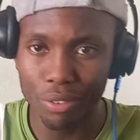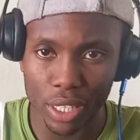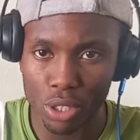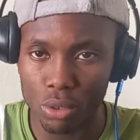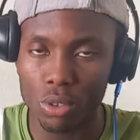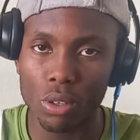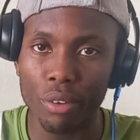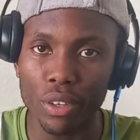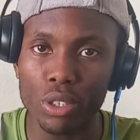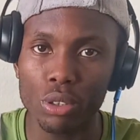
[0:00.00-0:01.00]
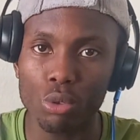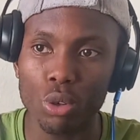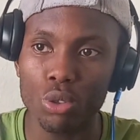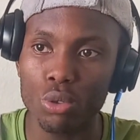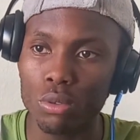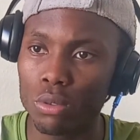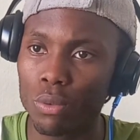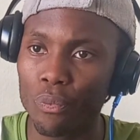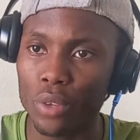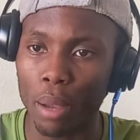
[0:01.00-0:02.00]
fake shoe. It's not a fake shoe because
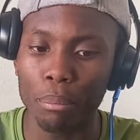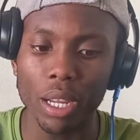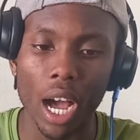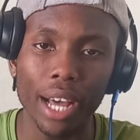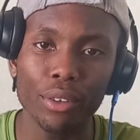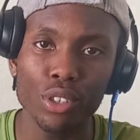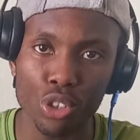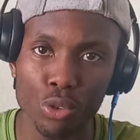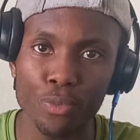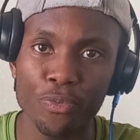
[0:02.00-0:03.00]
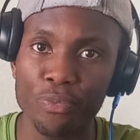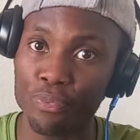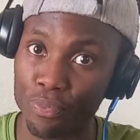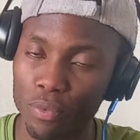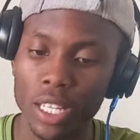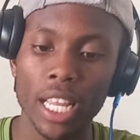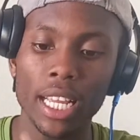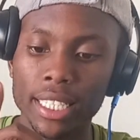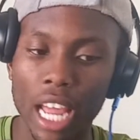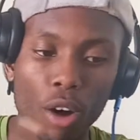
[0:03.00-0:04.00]
you are being hard on the shoe.
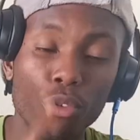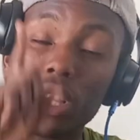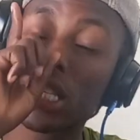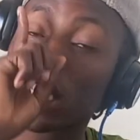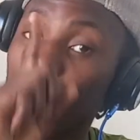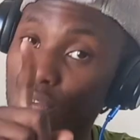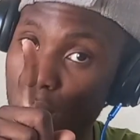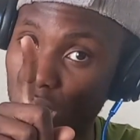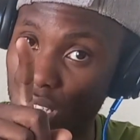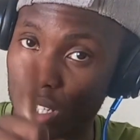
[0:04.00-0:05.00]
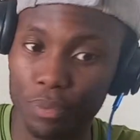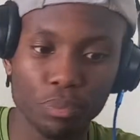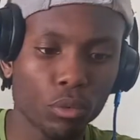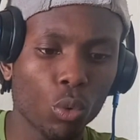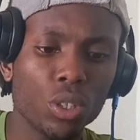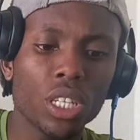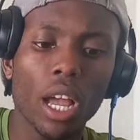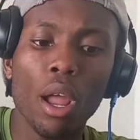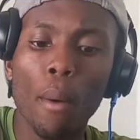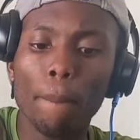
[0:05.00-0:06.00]
Now, for the scuff marks, which
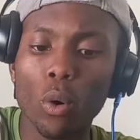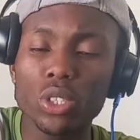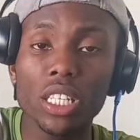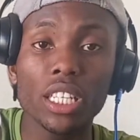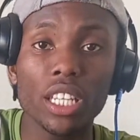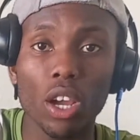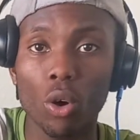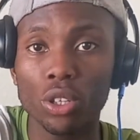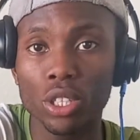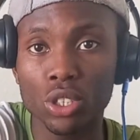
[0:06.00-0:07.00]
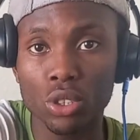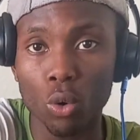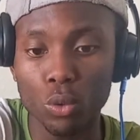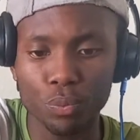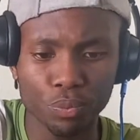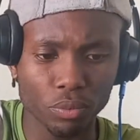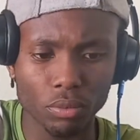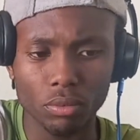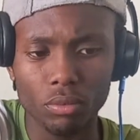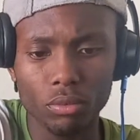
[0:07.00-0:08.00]
are mostly here on the sole,
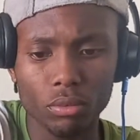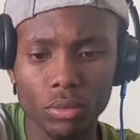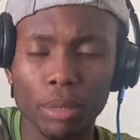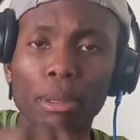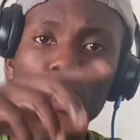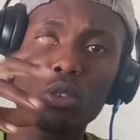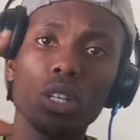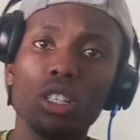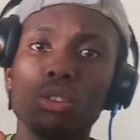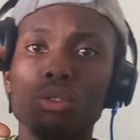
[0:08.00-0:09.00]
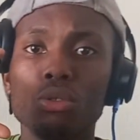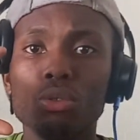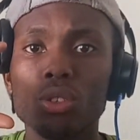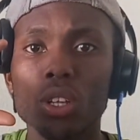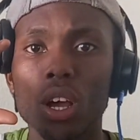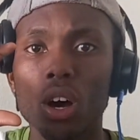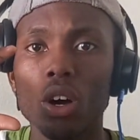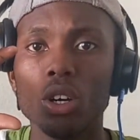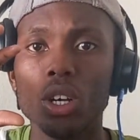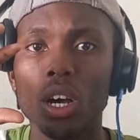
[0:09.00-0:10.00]
make sure that you use
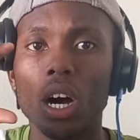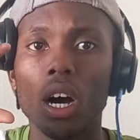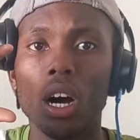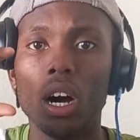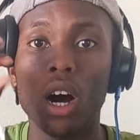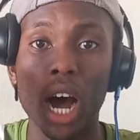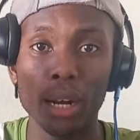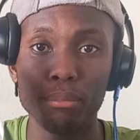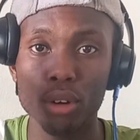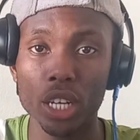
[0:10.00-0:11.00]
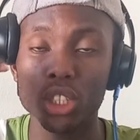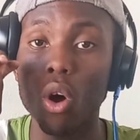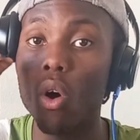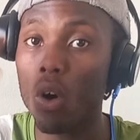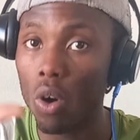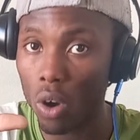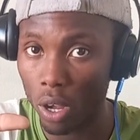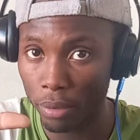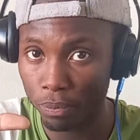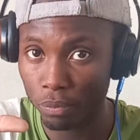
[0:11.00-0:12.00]
a hard brush
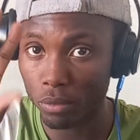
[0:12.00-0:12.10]
or